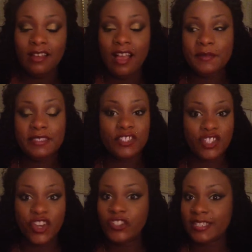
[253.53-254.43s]
It's in
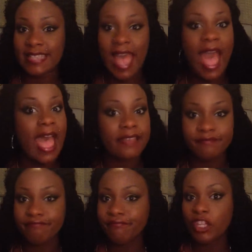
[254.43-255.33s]
church. It's hot,
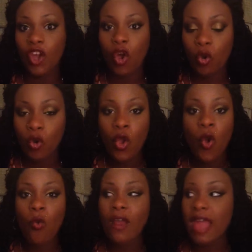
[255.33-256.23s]
you know,
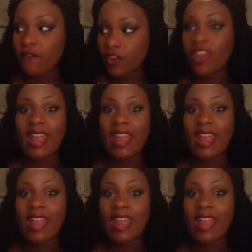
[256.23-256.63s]
whatever.